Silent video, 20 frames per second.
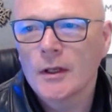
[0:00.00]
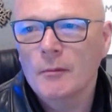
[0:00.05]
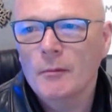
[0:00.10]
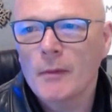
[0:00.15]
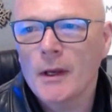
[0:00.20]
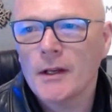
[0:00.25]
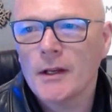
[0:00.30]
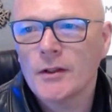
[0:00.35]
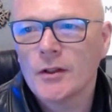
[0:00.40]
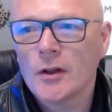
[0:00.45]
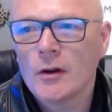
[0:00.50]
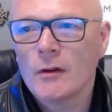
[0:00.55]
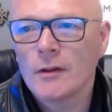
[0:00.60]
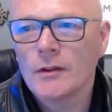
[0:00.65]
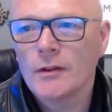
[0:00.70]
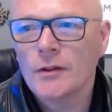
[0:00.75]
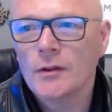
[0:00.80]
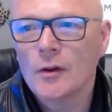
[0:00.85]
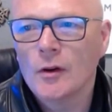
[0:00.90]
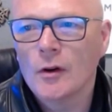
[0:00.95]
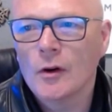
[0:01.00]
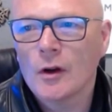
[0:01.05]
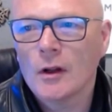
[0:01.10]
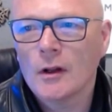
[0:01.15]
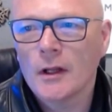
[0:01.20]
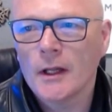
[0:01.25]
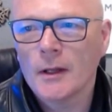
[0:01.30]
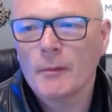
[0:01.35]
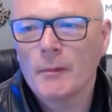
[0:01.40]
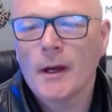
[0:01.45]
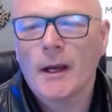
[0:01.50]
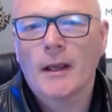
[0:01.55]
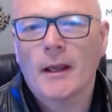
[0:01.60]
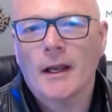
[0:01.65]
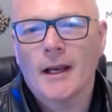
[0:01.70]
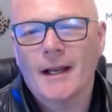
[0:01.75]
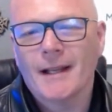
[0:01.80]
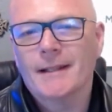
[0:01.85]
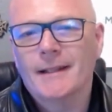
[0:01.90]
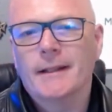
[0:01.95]
Make sure it's your
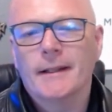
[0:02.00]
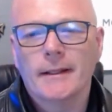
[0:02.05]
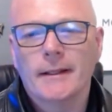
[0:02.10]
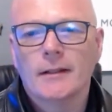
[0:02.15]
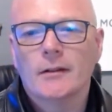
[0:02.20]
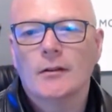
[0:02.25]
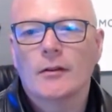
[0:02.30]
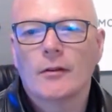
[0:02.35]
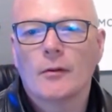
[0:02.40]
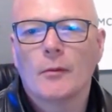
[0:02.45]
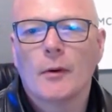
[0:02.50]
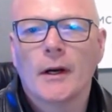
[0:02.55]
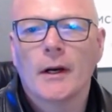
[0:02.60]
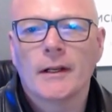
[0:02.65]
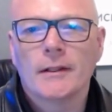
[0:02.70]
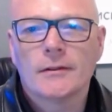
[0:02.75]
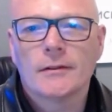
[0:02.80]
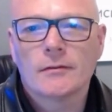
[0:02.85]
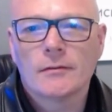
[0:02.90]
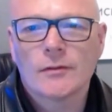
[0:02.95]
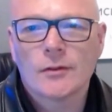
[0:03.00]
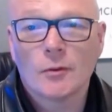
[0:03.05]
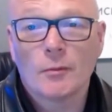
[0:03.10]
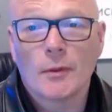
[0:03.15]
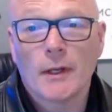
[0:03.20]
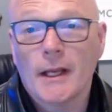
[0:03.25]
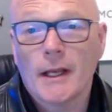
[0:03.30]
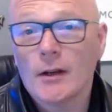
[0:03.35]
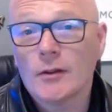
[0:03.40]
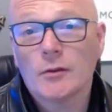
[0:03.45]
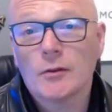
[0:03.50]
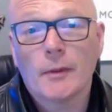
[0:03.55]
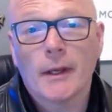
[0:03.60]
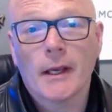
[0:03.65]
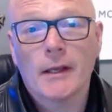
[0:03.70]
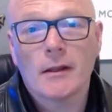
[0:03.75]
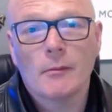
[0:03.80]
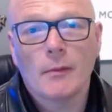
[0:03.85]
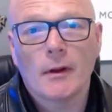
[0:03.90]
Clickbank ID, otherwise somebody else will be getting the